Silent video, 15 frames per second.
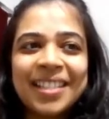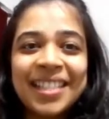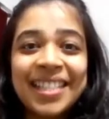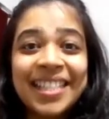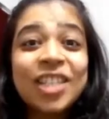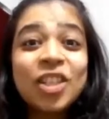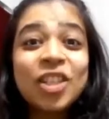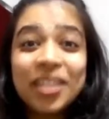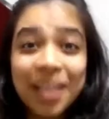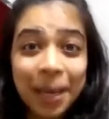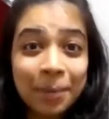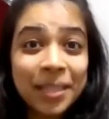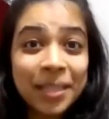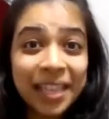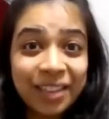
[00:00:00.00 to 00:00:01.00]
stitch in
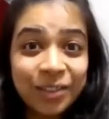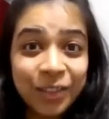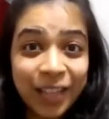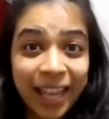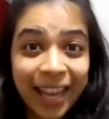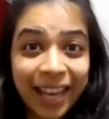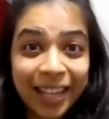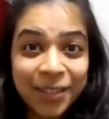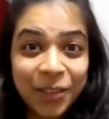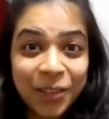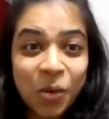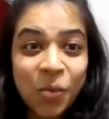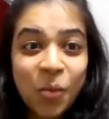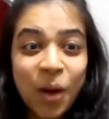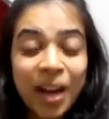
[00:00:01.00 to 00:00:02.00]
time saves 9. So
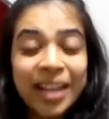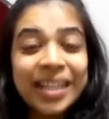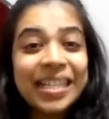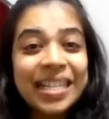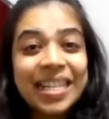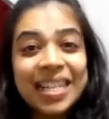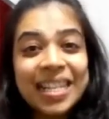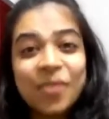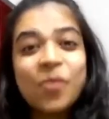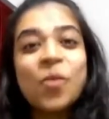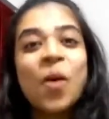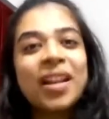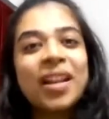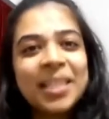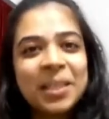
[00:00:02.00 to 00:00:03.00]

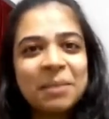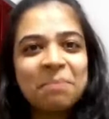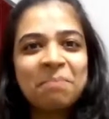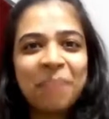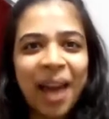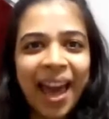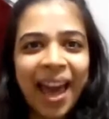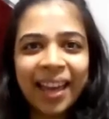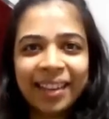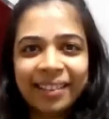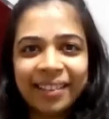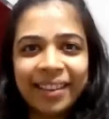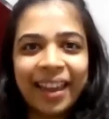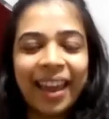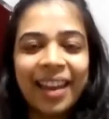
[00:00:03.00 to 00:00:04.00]
one smack
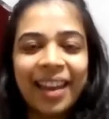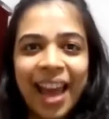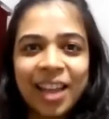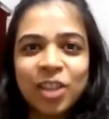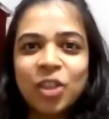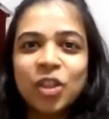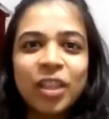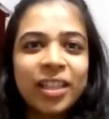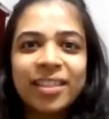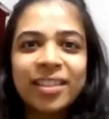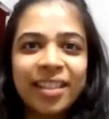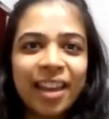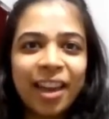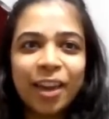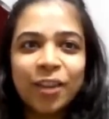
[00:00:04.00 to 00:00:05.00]
can actually
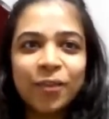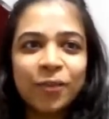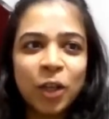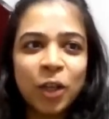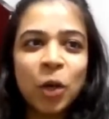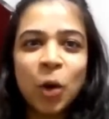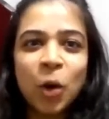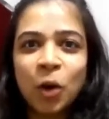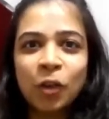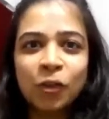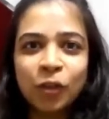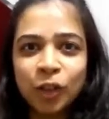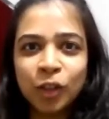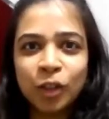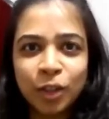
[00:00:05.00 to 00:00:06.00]
save a lot of
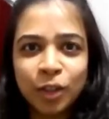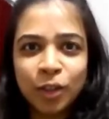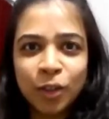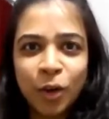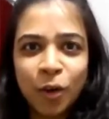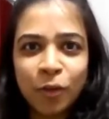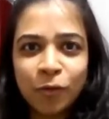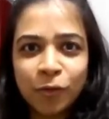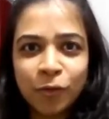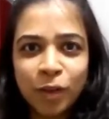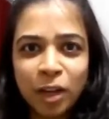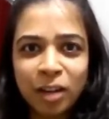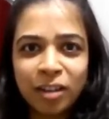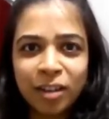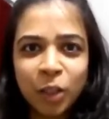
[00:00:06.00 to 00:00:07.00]
years of
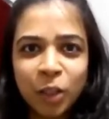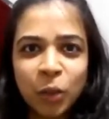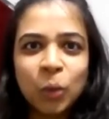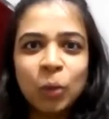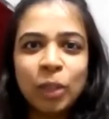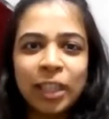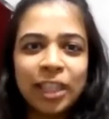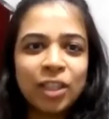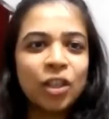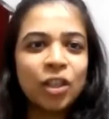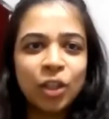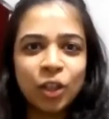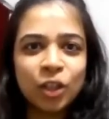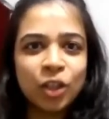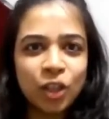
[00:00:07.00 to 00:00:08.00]
you teaching
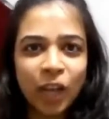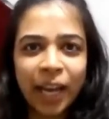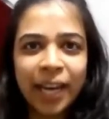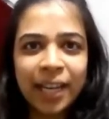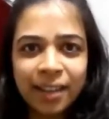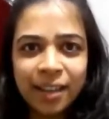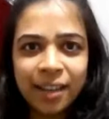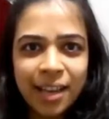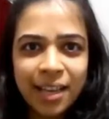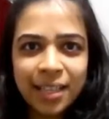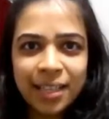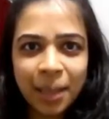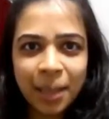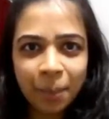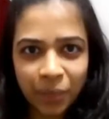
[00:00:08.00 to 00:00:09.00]
your child
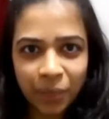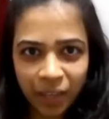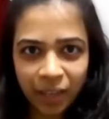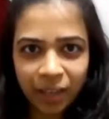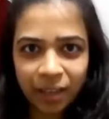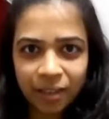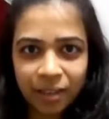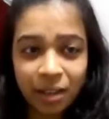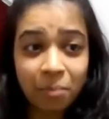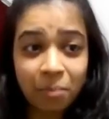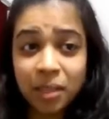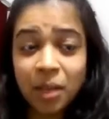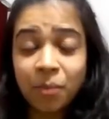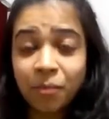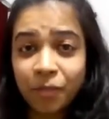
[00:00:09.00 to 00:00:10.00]
something,
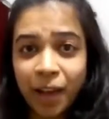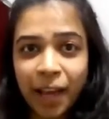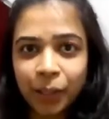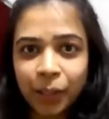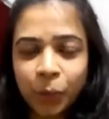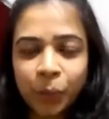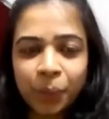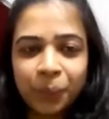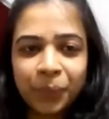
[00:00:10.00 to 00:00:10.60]
some value.